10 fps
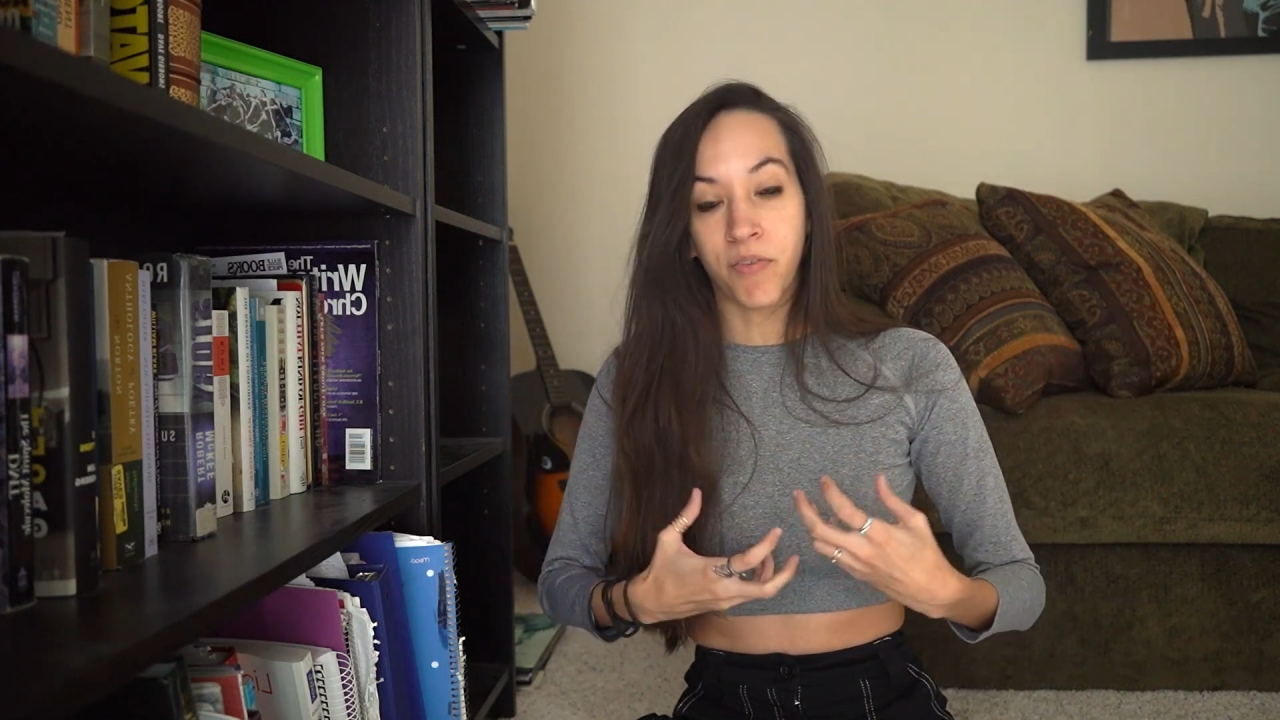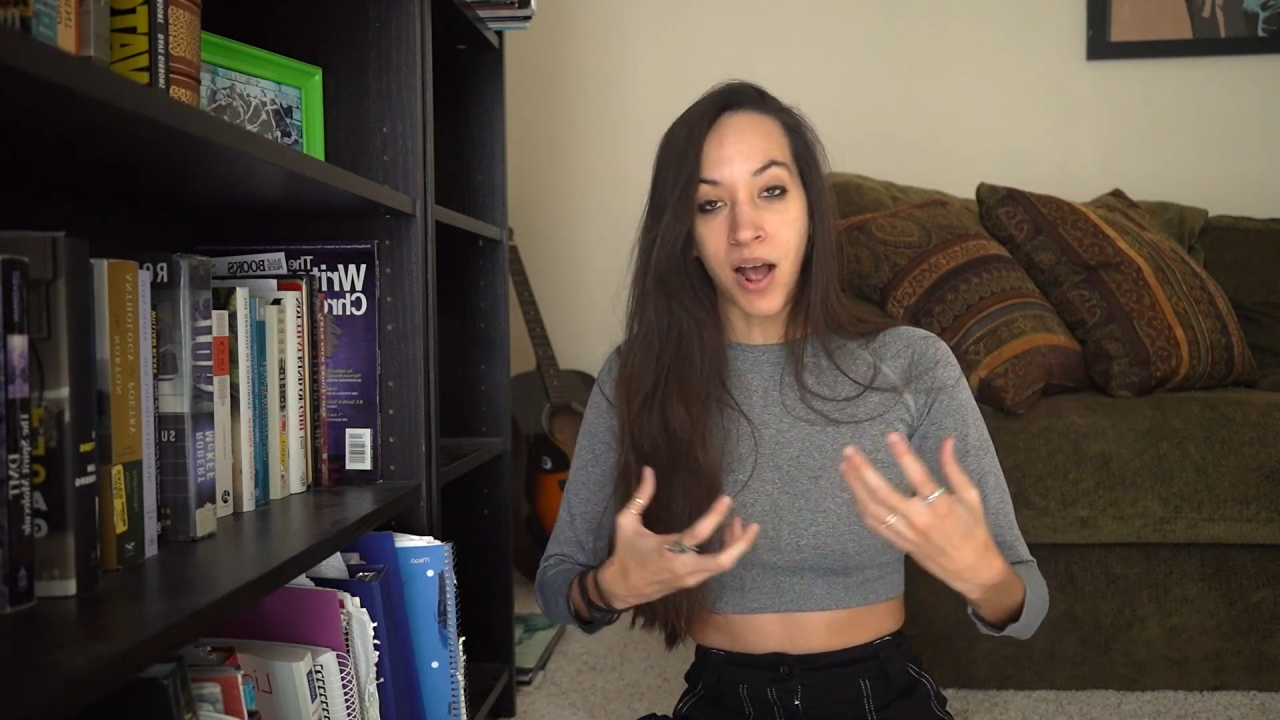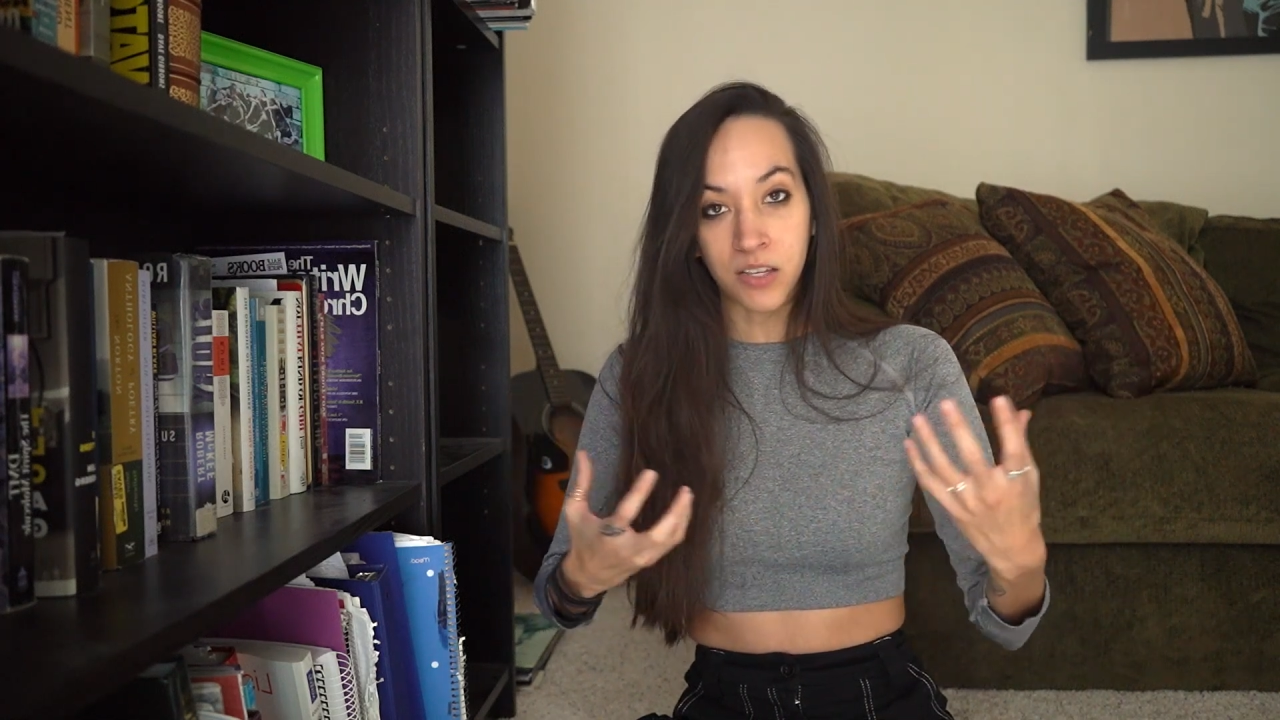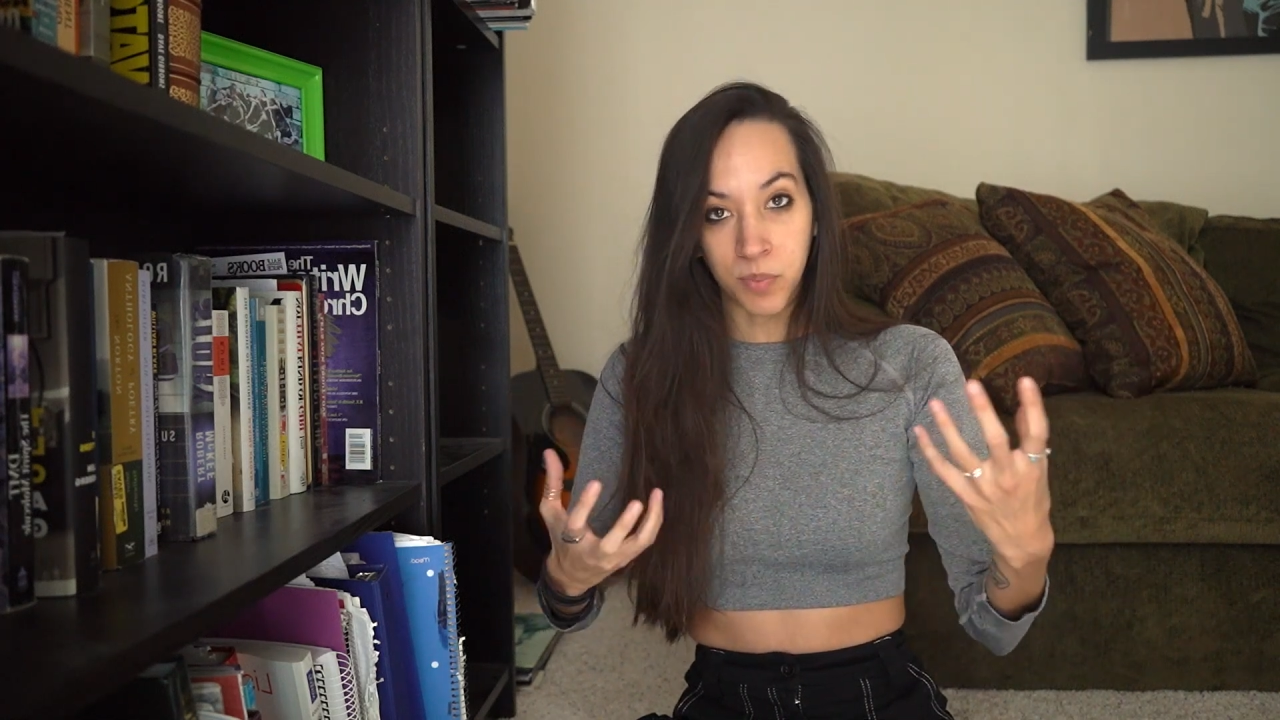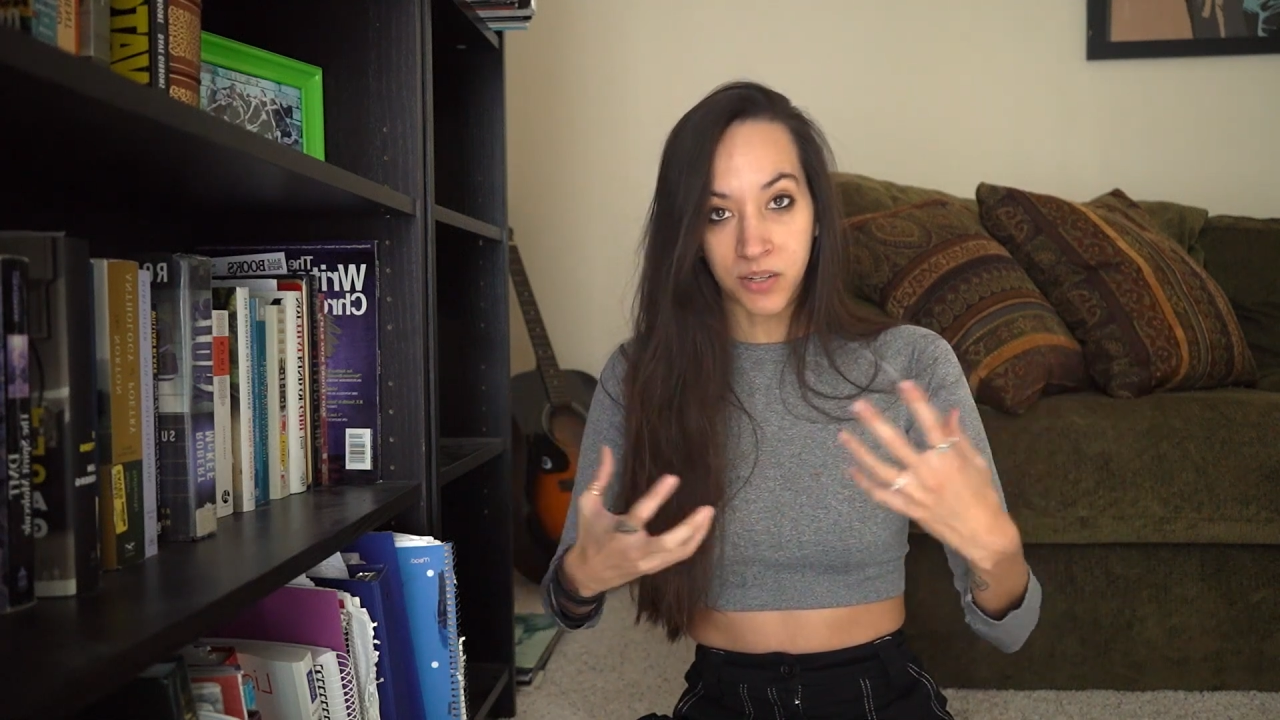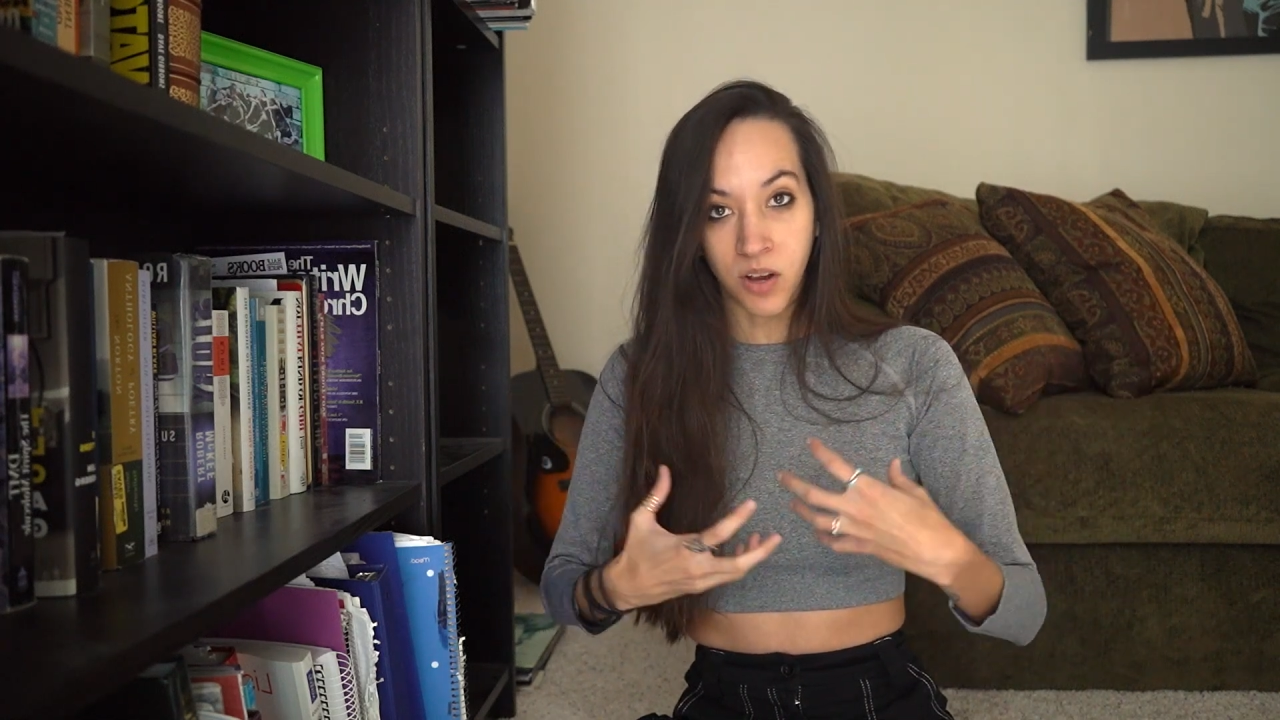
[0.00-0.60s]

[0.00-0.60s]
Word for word: aspects